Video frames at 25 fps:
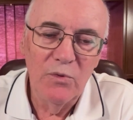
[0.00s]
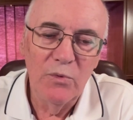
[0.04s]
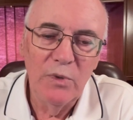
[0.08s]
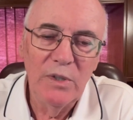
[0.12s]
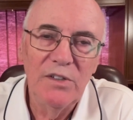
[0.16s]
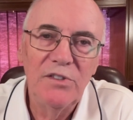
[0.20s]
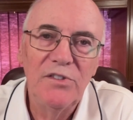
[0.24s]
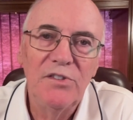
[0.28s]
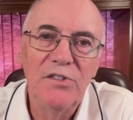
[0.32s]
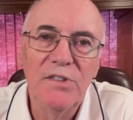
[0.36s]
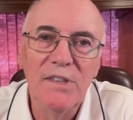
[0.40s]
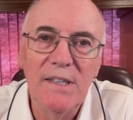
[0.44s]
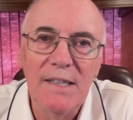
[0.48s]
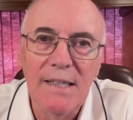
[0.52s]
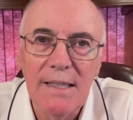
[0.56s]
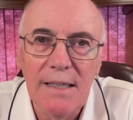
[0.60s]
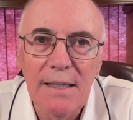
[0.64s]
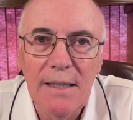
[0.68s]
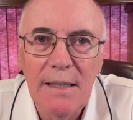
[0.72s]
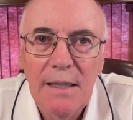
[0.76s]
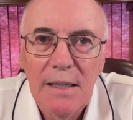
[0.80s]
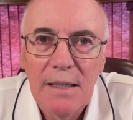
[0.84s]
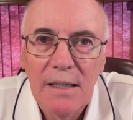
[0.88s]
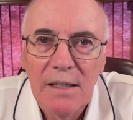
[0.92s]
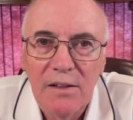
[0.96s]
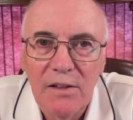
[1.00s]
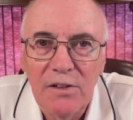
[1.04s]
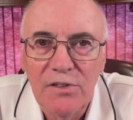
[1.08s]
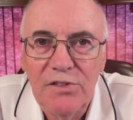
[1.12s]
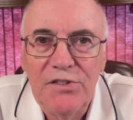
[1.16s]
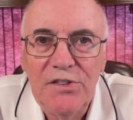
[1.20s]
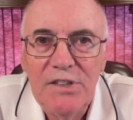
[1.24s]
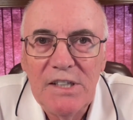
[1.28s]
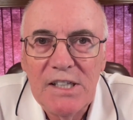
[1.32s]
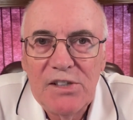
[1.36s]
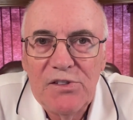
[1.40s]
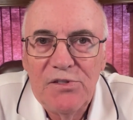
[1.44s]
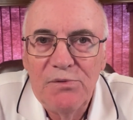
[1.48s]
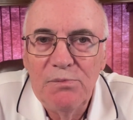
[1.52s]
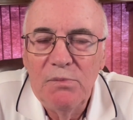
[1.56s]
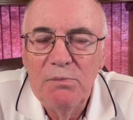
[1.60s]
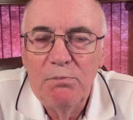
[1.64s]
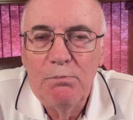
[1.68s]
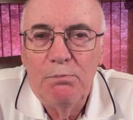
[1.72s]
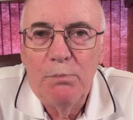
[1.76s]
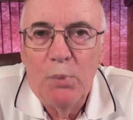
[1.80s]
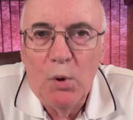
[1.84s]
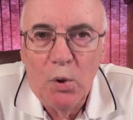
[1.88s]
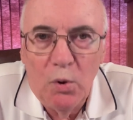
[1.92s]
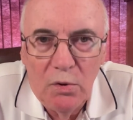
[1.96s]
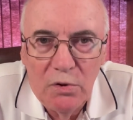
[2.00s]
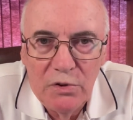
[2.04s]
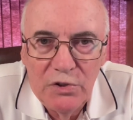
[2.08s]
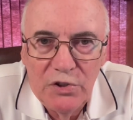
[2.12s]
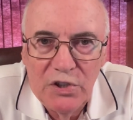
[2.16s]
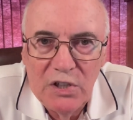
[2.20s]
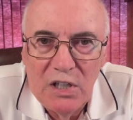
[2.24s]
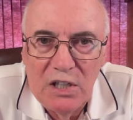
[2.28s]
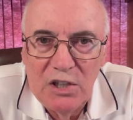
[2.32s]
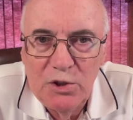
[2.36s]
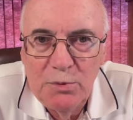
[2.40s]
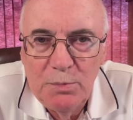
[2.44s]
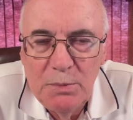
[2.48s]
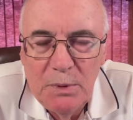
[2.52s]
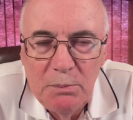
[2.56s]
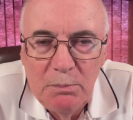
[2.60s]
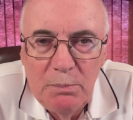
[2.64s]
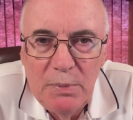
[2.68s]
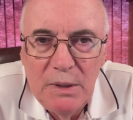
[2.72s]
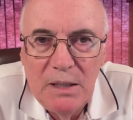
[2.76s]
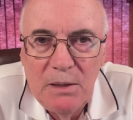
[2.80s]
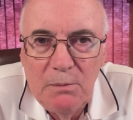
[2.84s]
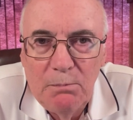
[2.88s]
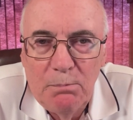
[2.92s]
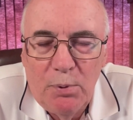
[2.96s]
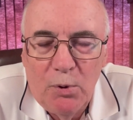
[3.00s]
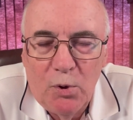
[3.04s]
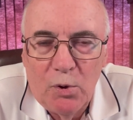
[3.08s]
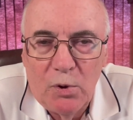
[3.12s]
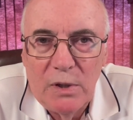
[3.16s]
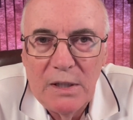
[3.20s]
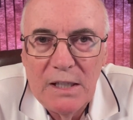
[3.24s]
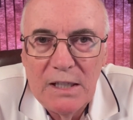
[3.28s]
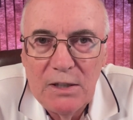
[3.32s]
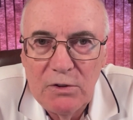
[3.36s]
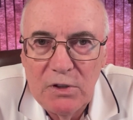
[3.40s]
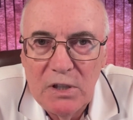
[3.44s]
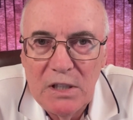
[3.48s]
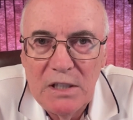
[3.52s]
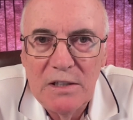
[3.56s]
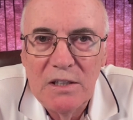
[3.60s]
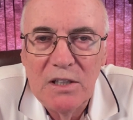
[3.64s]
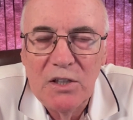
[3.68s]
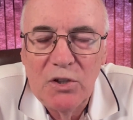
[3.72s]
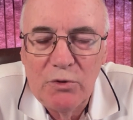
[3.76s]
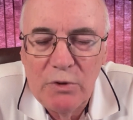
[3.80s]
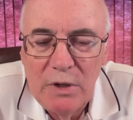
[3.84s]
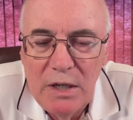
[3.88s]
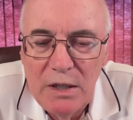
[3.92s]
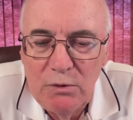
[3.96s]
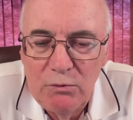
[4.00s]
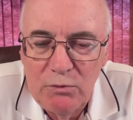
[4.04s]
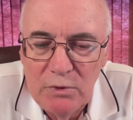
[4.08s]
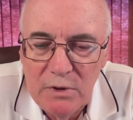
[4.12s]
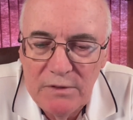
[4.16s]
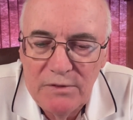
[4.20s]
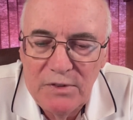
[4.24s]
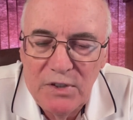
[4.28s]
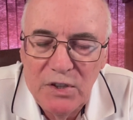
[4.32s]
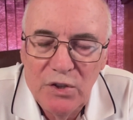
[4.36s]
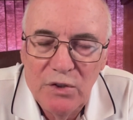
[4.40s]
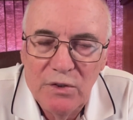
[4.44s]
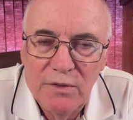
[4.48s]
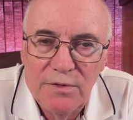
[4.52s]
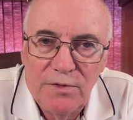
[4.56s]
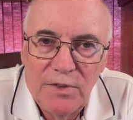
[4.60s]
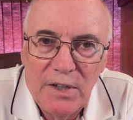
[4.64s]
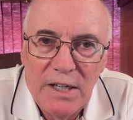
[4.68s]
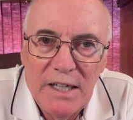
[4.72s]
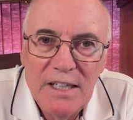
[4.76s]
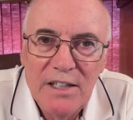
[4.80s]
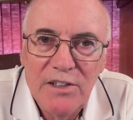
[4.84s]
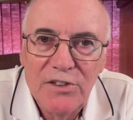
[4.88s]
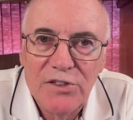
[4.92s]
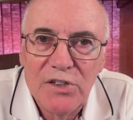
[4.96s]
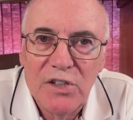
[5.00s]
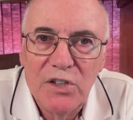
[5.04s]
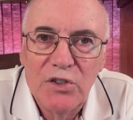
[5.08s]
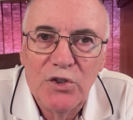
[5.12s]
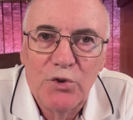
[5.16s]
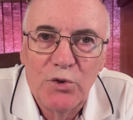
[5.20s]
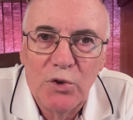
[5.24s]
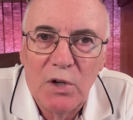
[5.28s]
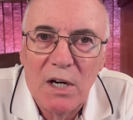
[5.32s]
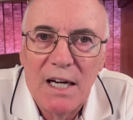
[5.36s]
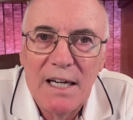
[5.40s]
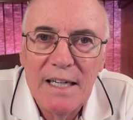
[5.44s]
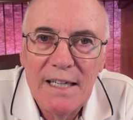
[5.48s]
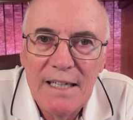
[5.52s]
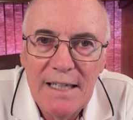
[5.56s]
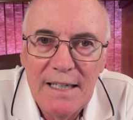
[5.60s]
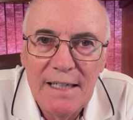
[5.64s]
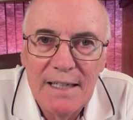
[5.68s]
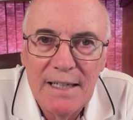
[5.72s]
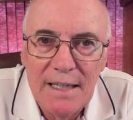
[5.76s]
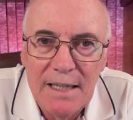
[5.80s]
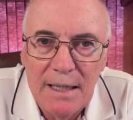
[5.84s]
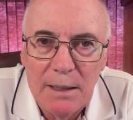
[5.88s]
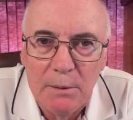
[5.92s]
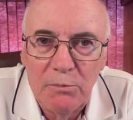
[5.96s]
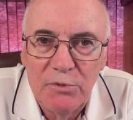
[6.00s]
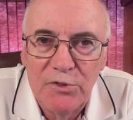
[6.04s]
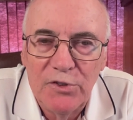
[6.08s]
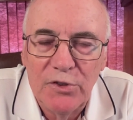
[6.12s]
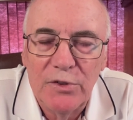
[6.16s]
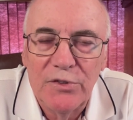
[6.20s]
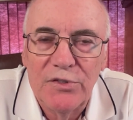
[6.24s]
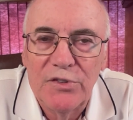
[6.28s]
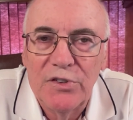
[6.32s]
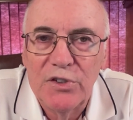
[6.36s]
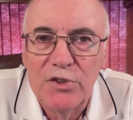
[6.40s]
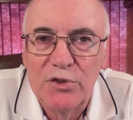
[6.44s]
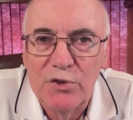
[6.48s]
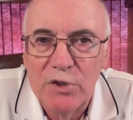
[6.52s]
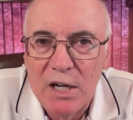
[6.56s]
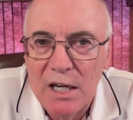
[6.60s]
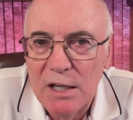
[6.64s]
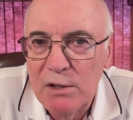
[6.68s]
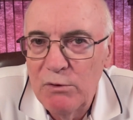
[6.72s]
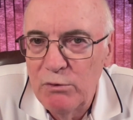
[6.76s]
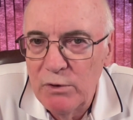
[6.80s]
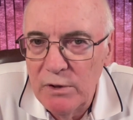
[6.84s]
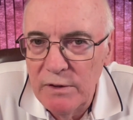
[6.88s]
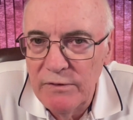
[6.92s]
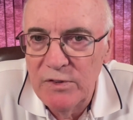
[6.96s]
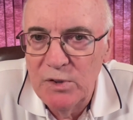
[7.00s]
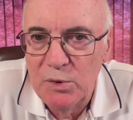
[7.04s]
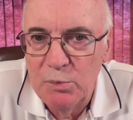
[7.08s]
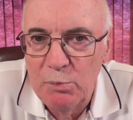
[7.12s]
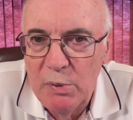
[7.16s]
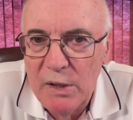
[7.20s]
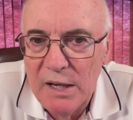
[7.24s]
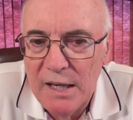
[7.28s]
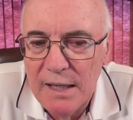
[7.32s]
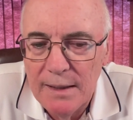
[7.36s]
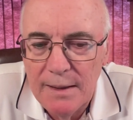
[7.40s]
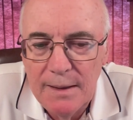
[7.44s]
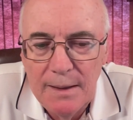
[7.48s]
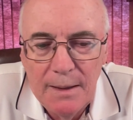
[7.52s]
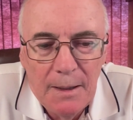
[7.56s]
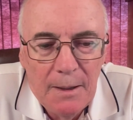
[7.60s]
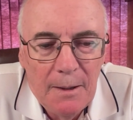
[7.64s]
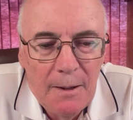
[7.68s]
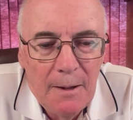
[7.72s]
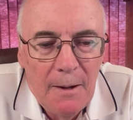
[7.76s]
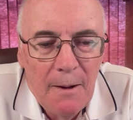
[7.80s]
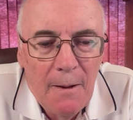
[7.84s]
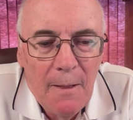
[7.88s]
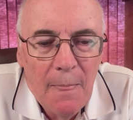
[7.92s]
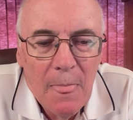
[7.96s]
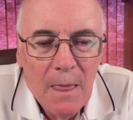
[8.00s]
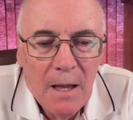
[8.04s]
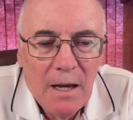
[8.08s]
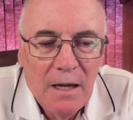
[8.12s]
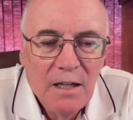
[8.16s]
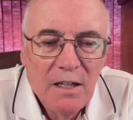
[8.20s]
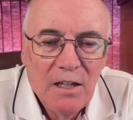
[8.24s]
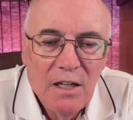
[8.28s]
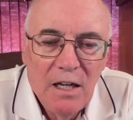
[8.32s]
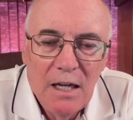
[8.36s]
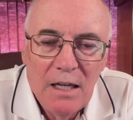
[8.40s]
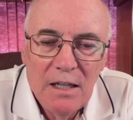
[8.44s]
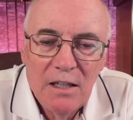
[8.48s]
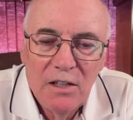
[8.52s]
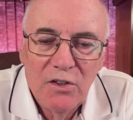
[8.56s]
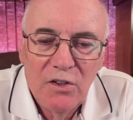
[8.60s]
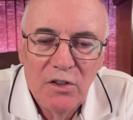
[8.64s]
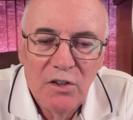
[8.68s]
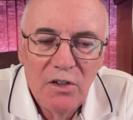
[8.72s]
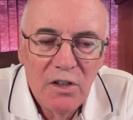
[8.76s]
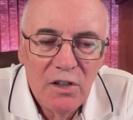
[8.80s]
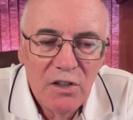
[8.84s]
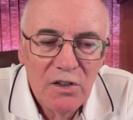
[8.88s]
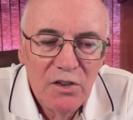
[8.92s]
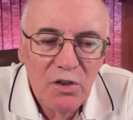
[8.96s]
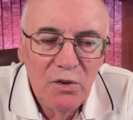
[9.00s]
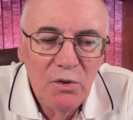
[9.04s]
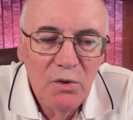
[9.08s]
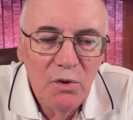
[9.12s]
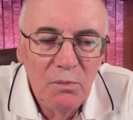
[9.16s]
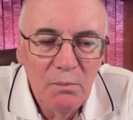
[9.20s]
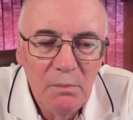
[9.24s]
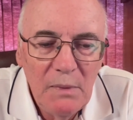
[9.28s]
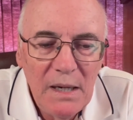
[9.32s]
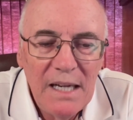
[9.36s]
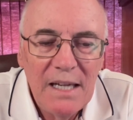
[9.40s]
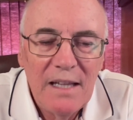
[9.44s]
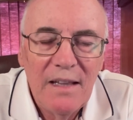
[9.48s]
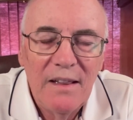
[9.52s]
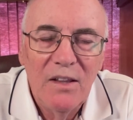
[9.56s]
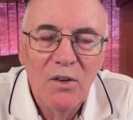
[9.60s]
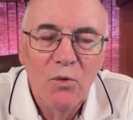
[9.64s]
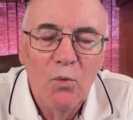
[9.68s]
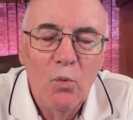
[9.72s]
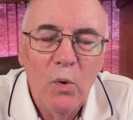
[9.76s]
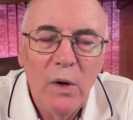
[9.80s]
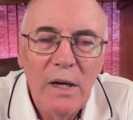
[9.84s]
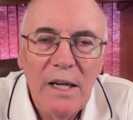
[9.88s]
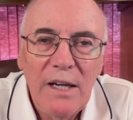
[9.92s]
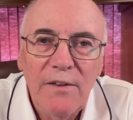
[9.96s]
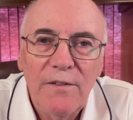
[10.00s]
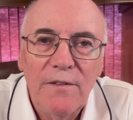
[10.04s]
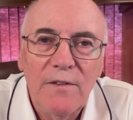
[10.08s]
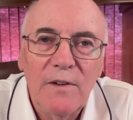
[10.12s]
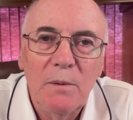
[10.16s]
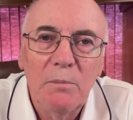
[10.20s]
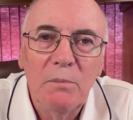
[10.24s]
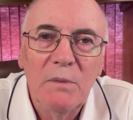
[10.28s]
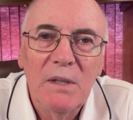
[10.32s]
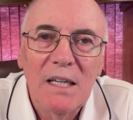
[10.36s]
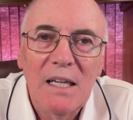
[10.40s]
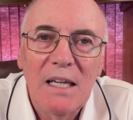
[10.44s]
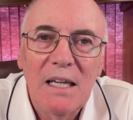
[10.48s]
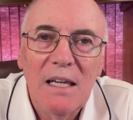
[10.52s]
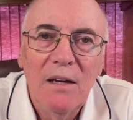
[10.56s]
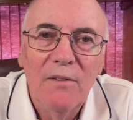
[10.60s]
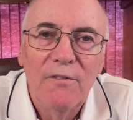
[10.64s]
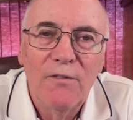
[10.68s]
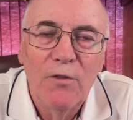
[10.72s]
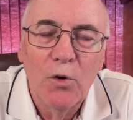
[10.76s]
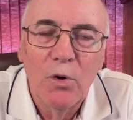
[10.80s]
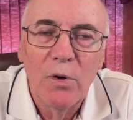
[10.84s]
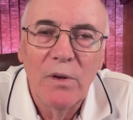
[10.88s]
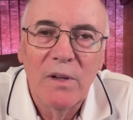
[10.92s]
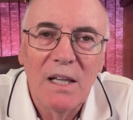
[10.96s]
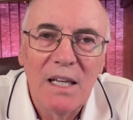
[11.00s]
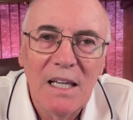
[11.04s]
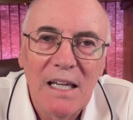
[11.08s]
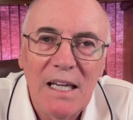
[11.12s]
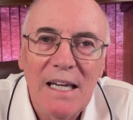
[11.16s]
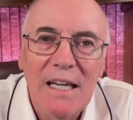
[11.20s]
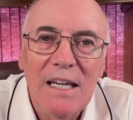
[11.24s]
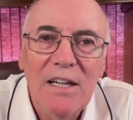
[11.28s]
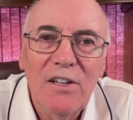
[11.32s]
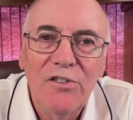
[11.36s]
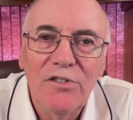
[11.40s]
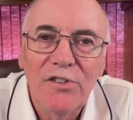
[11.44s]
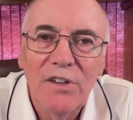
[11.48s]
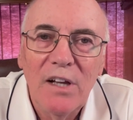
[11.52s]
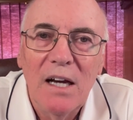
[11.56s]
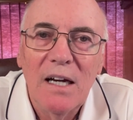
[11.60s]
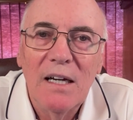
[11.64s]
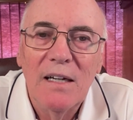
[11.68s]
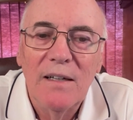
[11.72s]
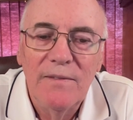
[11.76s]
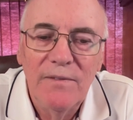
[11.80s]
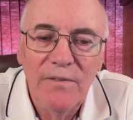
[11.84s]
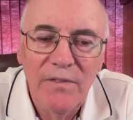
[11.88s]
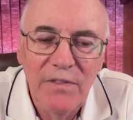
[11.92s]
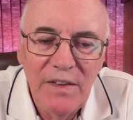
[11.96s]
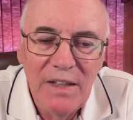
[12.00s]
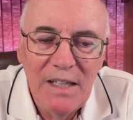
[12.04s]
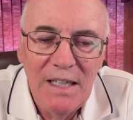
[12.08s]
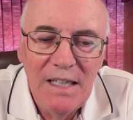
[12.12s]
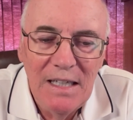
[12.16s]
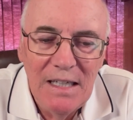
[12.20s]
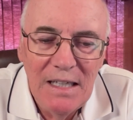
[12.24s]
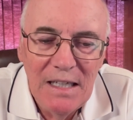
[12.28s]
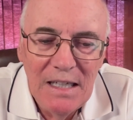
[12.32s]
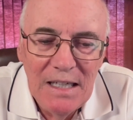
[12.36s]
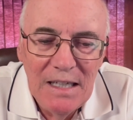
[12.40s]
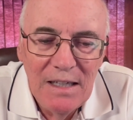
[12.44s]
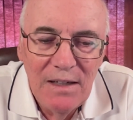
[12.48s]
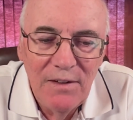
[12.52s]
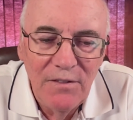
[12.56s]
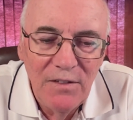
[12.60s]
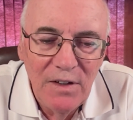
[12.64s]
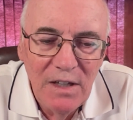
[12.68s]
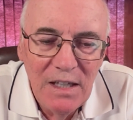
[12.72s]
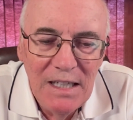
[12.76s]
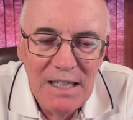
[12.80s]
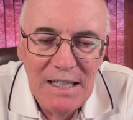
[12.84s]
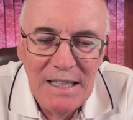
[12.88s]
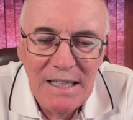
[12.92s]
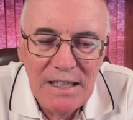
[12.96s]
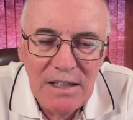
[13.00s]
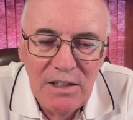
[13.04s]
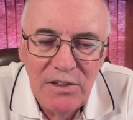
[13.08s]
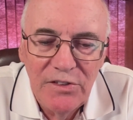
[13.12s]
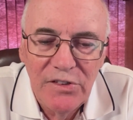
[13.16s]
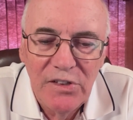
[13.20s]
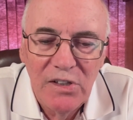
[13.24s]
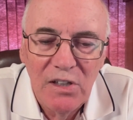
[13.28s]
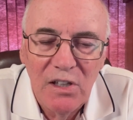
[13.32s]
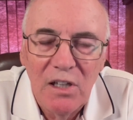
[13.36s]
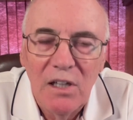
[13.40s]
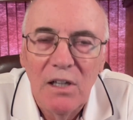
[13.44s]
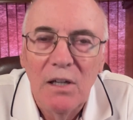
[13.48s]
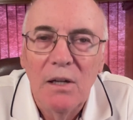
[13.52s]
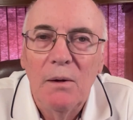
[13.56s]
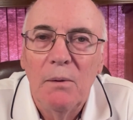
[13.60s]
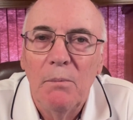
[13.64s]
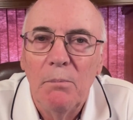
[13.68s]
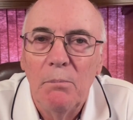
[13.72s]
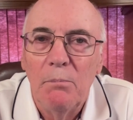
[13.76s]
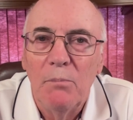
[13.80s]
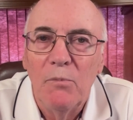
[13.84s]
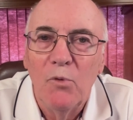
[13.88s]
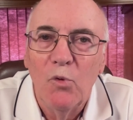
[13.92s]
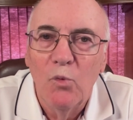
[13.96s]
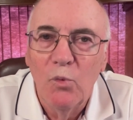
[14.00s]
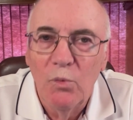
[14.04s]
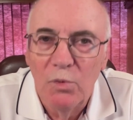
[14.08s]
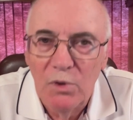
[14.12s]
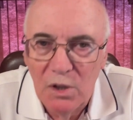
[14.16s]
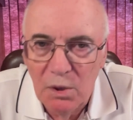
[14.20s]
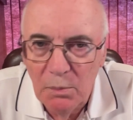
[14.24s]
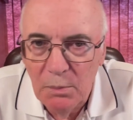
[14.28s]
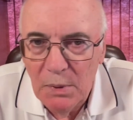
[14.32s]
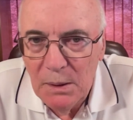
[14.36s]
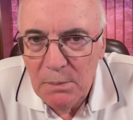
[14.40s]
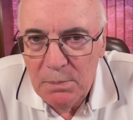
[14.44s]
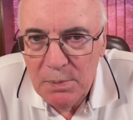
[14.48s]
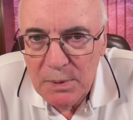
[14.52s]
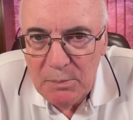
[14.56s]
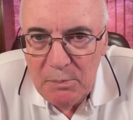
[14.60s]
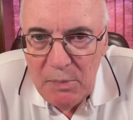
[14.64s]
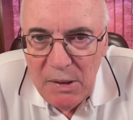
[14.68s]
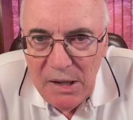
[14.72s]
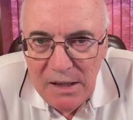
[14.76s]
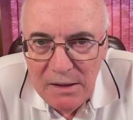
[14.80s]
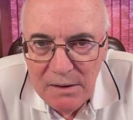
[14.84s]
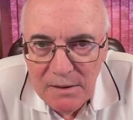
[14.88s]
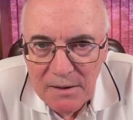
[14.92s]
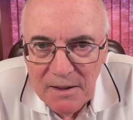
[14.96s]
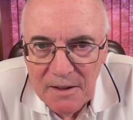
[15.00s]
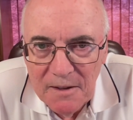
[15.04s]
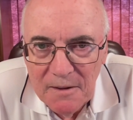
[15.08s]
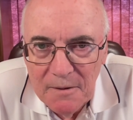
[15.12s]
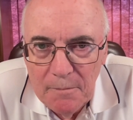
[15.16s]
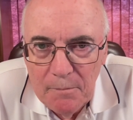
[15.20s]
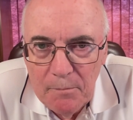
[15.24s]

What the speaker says: we see the sixth bowl judgment being poured out on the great river Euphrates to dry it up. So it's a dry riverbed to make the way for the kings of the east to be prepared.